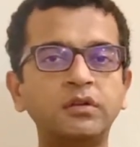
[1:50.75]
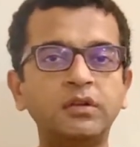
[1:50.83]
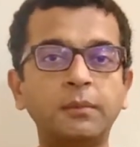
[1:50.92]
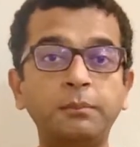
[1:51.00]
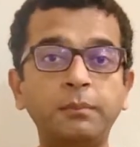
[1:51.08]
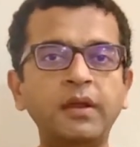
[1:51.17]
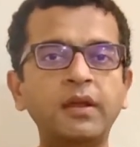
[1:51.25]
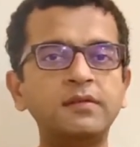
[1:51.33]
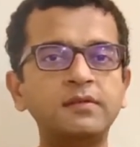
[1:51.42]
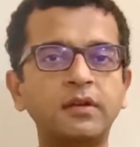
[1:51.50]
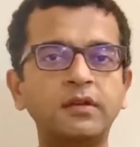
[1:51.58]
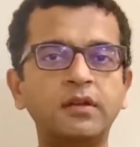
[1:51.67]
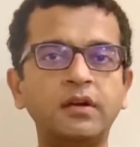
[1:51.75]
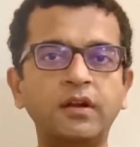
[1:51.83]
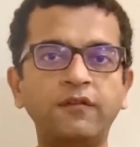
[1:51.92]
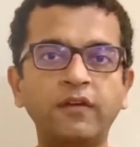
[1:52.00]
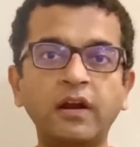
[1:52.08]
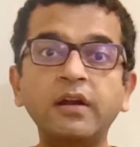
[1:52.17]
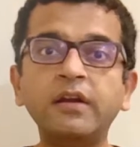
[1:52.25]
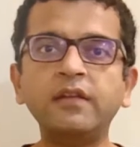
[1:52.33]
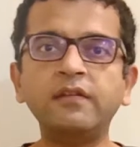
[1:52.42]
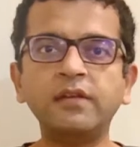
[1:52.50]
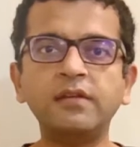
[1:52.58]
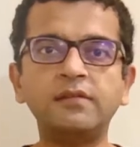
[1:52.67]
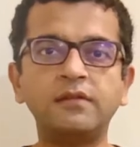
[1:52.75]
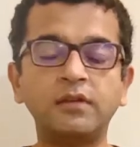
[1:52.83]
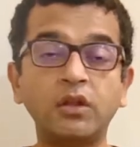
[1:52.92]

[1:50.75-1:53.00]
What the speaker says: the biggest and the difficult disease,